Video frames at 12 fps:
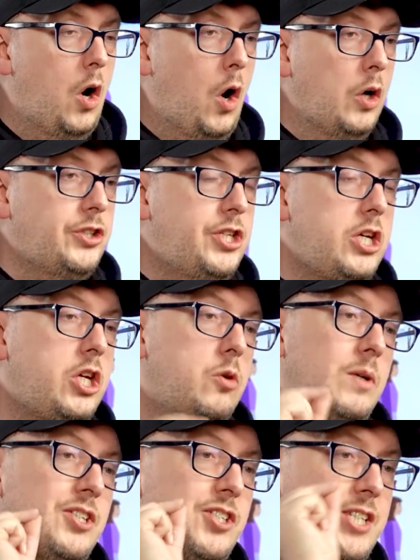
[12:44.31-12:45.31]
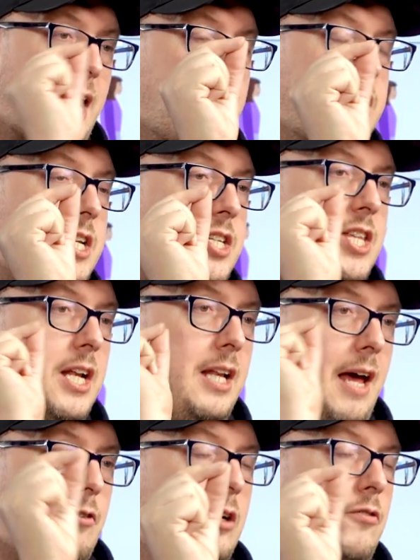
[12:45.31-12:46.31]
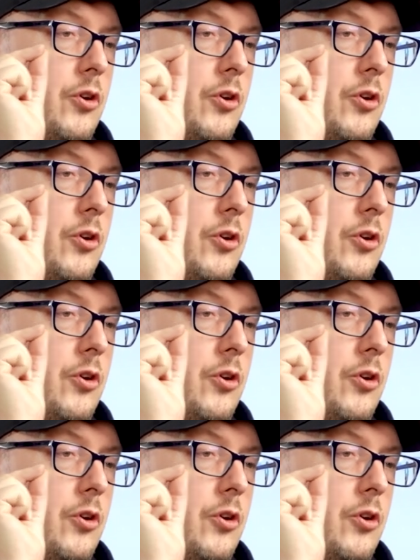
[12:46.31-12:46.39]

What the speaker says: Or do you ascend the level of